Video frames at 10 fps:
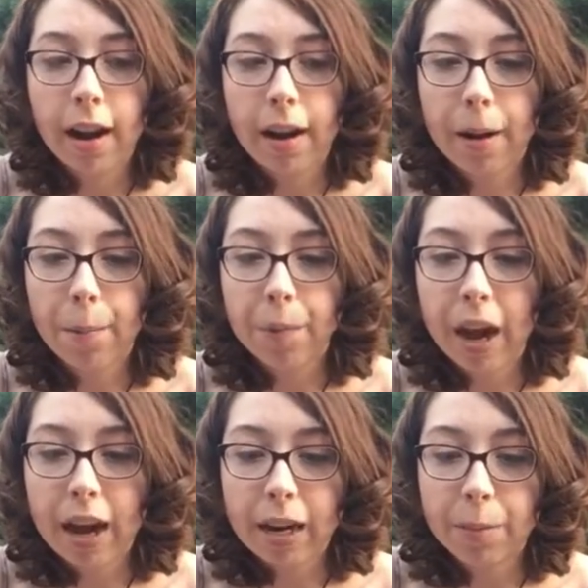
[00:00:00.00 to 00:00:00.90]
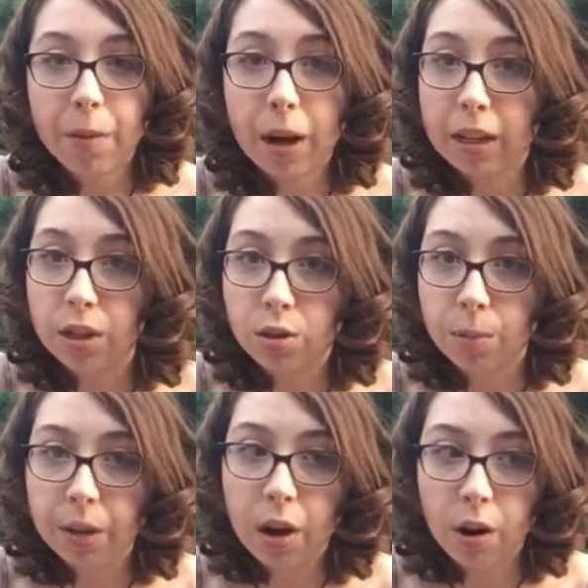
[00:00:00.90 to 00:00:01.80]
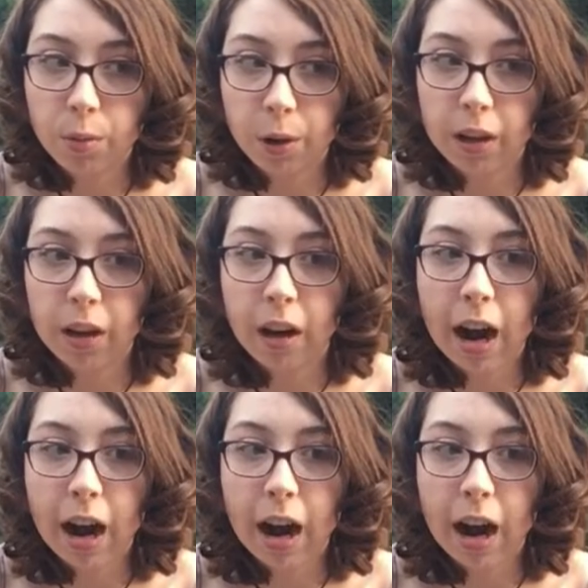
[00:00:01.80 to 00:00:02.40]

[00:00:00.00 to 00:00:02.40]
I am an extremely hard worker.